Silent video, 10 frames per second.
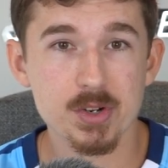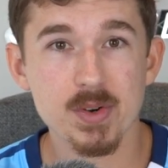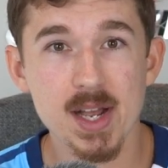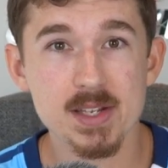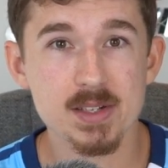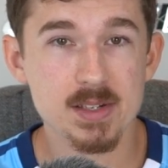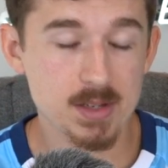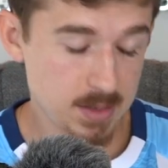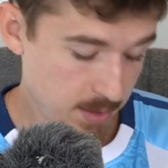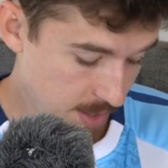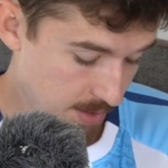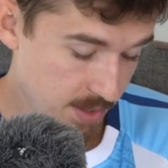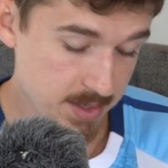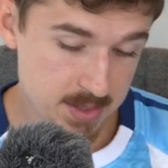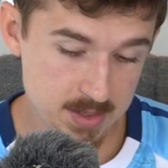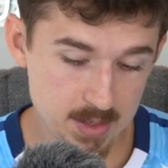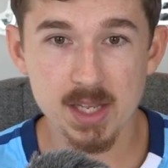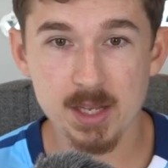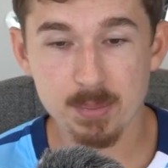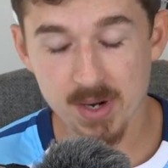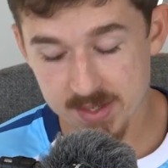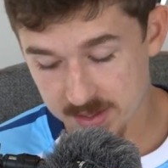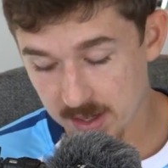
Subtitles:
crest, like this, heat press